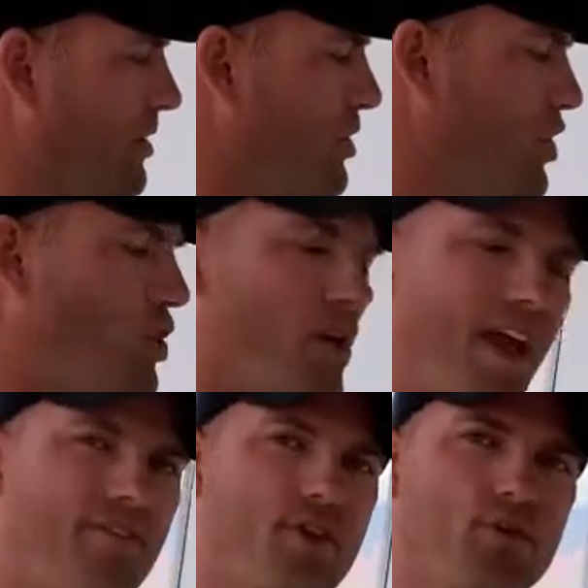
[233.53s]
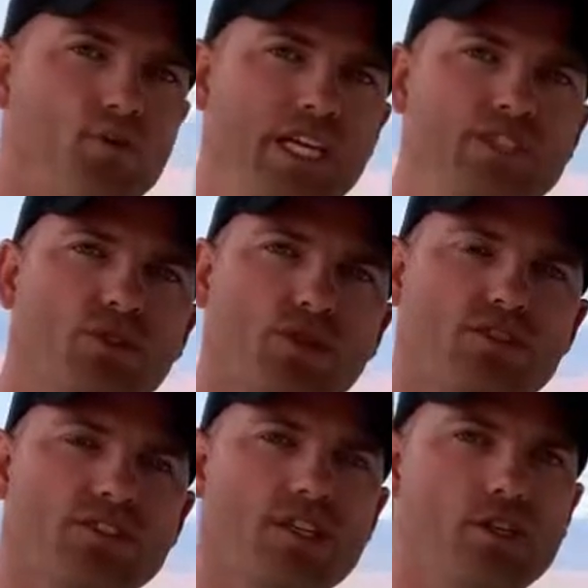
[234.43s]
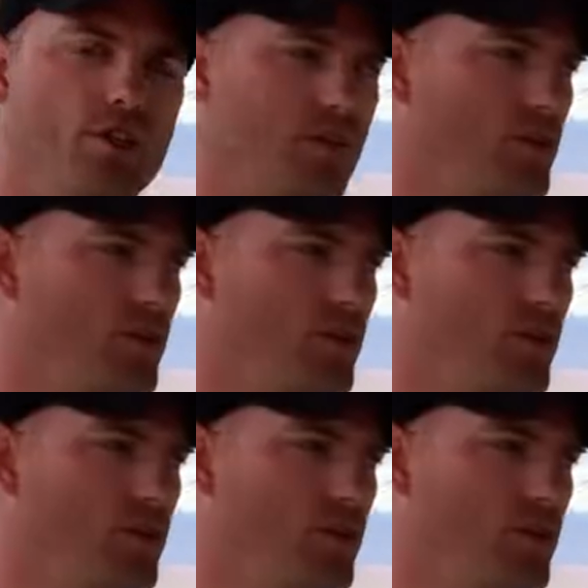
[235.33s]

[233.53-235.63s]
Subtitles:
Do you have the resources to do it?